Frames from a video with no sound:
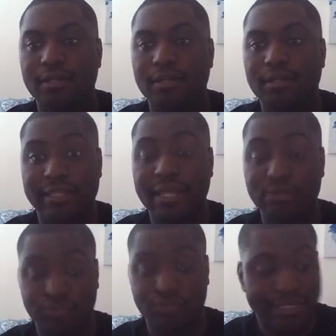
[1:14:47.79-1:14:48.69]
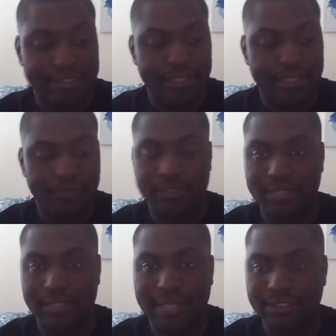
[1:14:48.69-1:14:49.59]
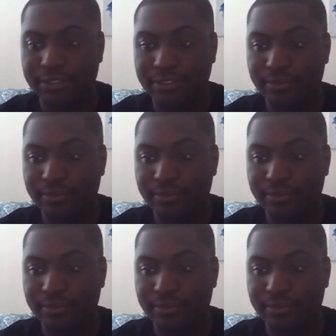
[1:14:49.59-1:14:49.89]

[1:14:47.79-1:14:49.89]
that he was wrestling, was last year,